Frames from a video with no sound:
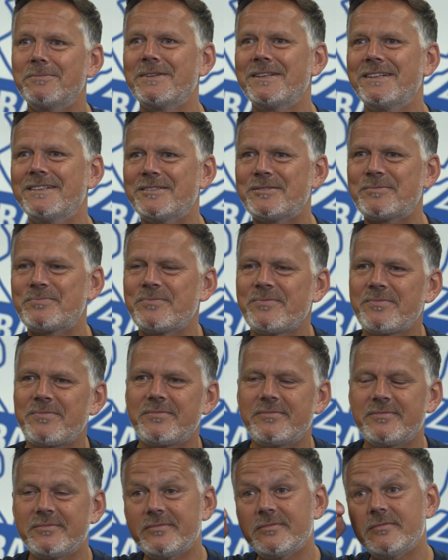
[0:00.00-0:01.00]
And welcome,
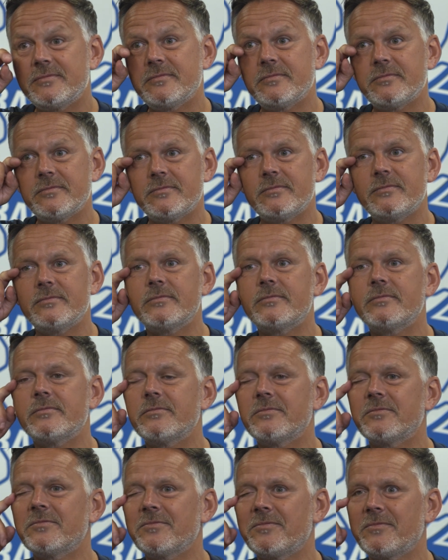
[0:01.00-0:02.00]
I feel
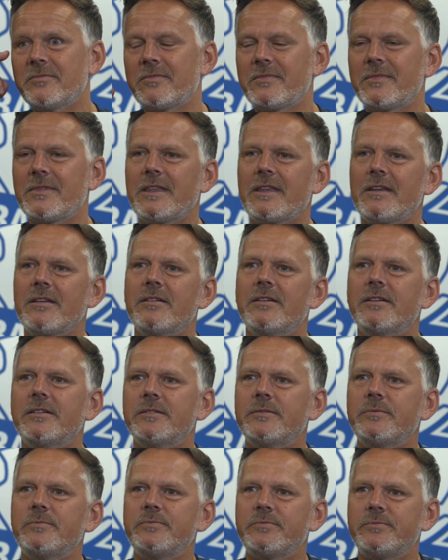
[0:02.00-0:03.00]
properly, to Birmingham
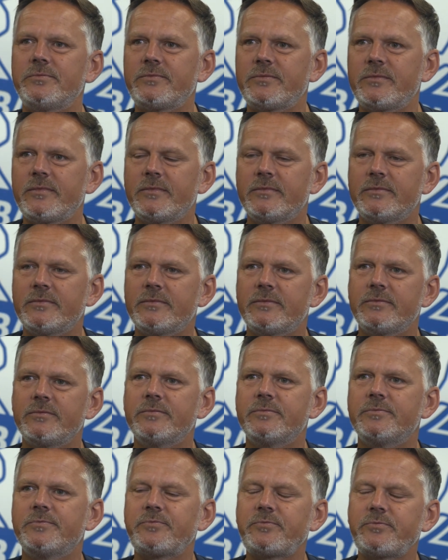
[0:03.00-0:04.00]
City Football Club. Last time we
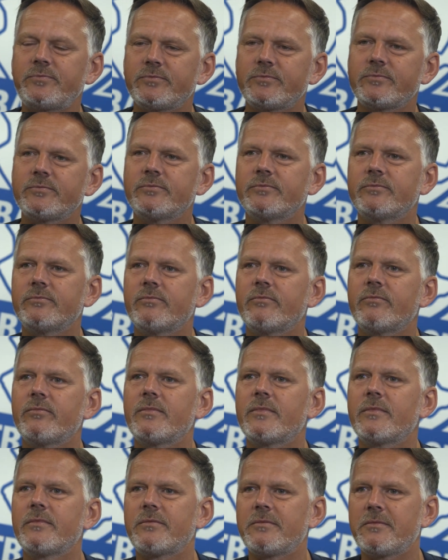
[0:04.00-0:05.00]
spoke was through a
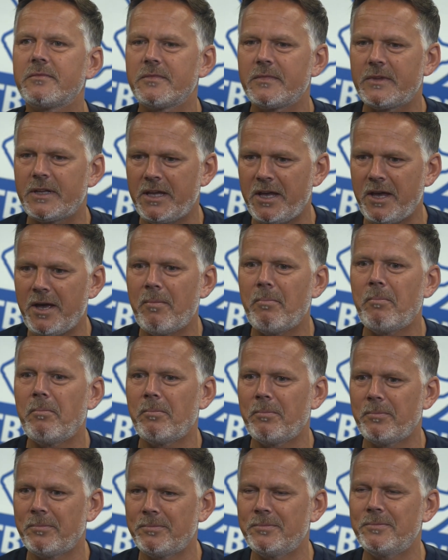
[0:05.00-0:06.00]
screen,
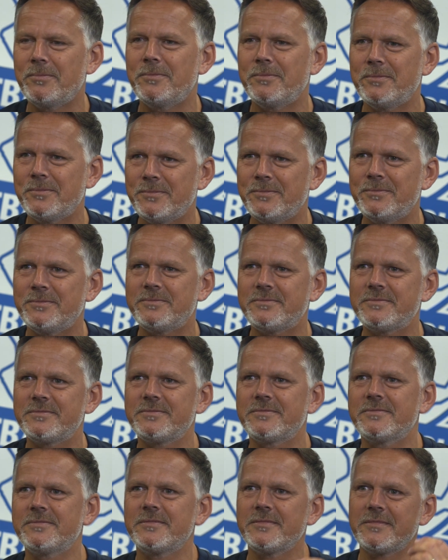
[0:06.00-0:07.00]
now in person. How
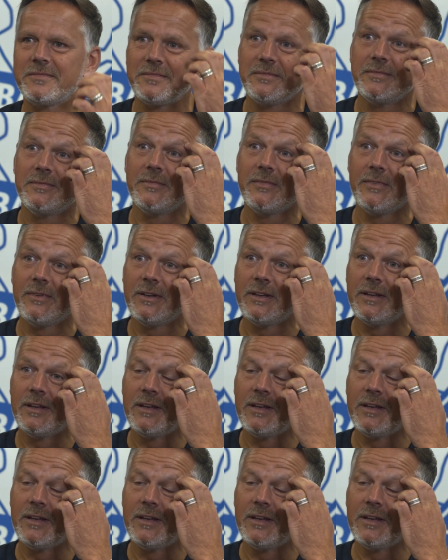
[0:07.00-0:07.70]
are you feeling to be here?